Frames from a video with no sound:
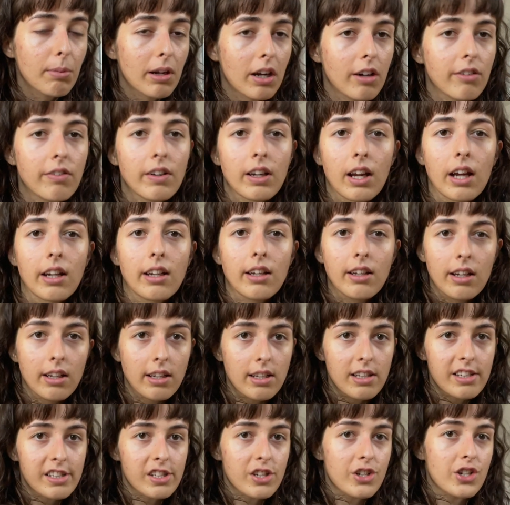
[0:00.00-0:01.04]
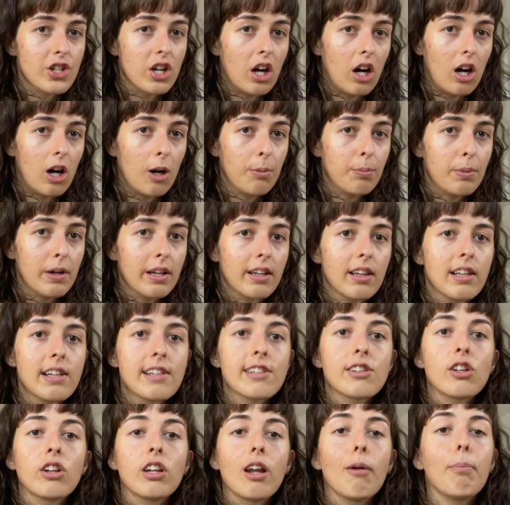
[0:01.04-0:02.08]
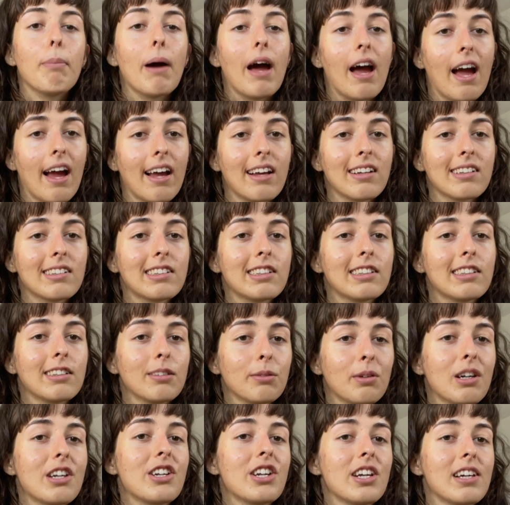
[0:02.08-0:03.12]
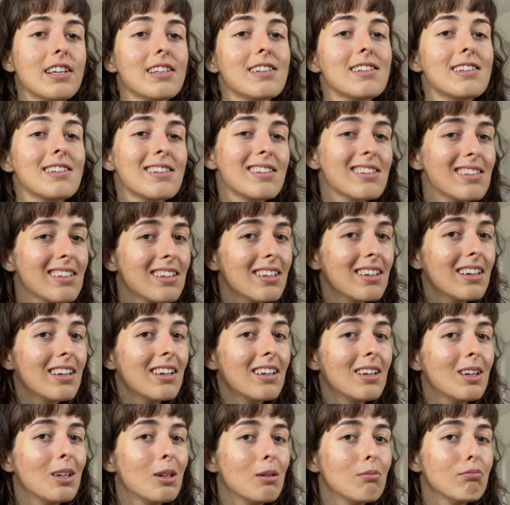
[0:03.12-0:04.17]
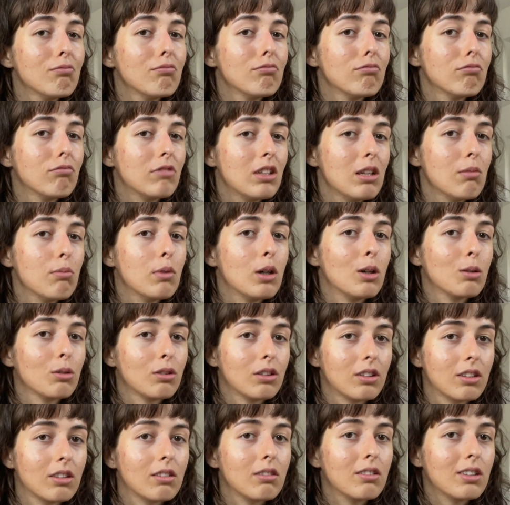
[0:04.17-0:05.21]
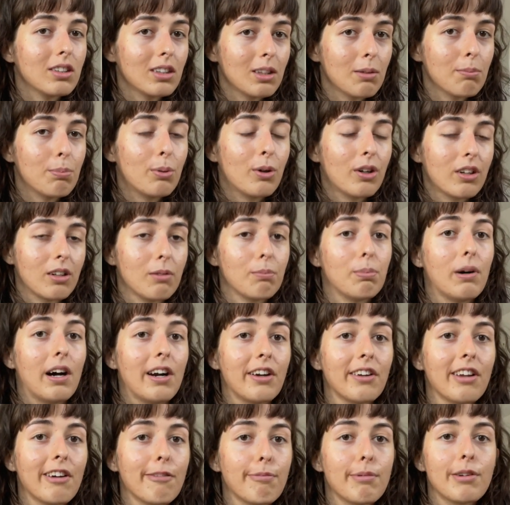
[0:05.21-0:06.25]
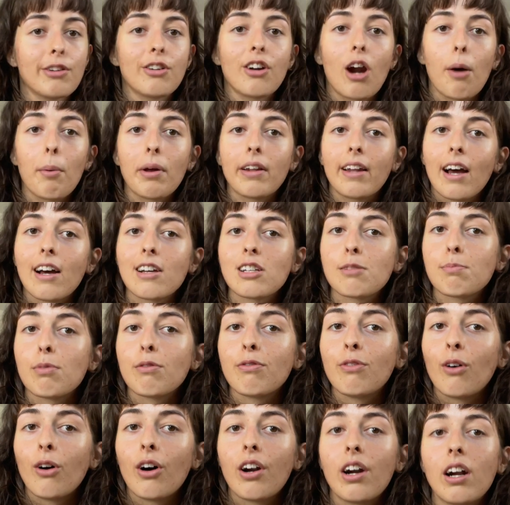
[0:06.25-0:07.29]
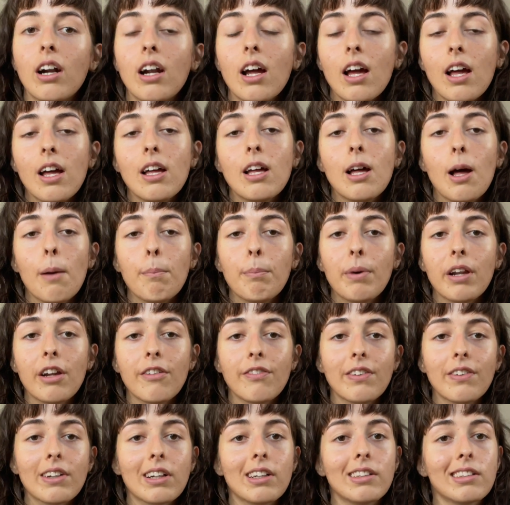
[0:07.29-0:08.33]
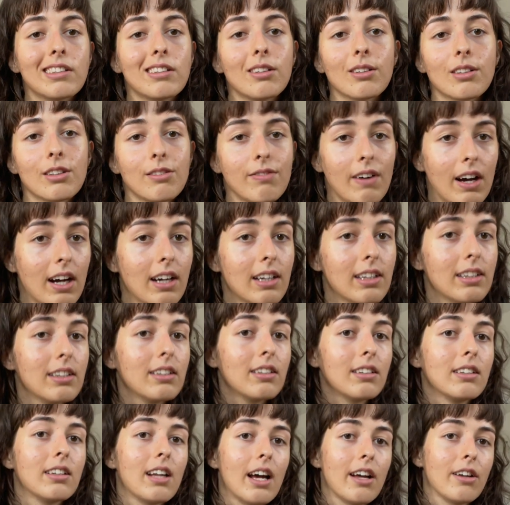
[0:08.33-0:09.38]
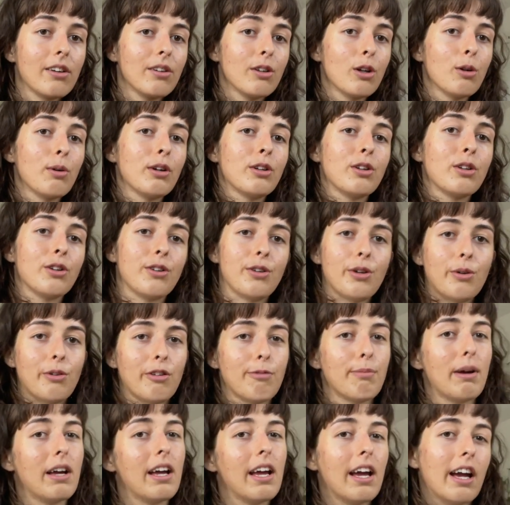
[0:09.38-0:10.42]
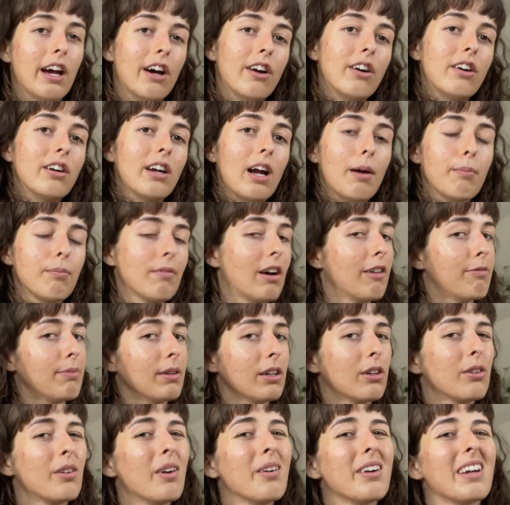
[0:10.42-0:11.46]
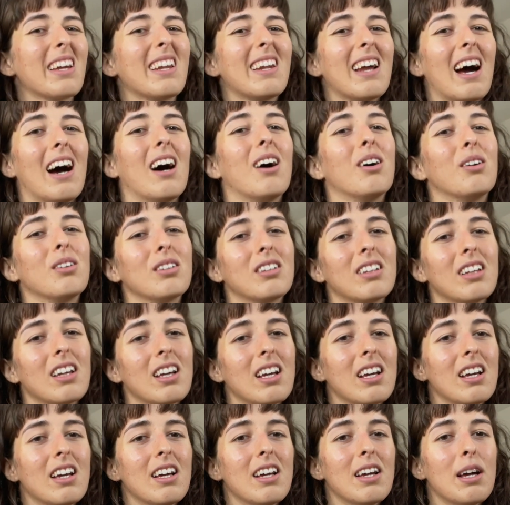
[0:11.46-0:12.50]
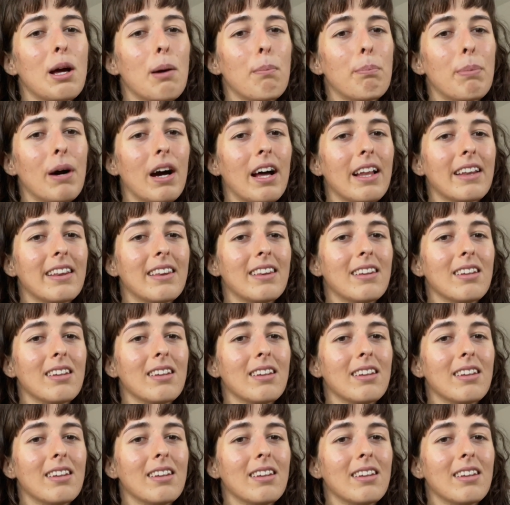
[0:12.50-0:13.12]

but I think I did a decent job, at least on the bangs, which is the most important part. I've been traumatized before, but I think it looks fine. I don't know what to do with my hair. I've been growing it out, but